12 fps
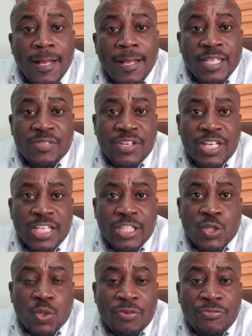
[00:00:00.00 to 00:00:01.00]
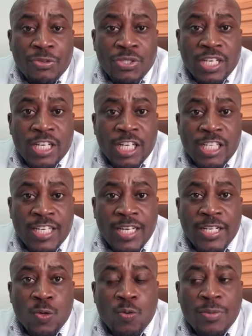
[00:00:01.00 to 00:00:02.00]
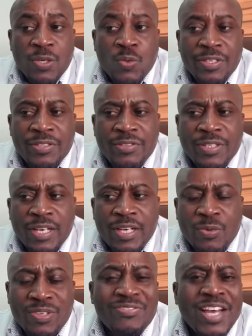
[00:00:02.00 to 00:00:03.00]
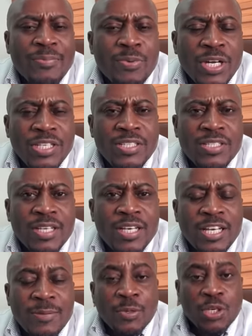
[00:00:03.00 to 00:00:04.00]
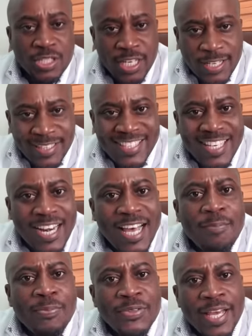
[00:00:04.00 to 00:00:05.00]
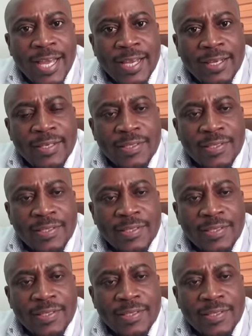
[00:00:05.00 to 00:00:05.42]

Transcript: It's very easy to confuse a hernia in a woman with fibroids because there's a lump there.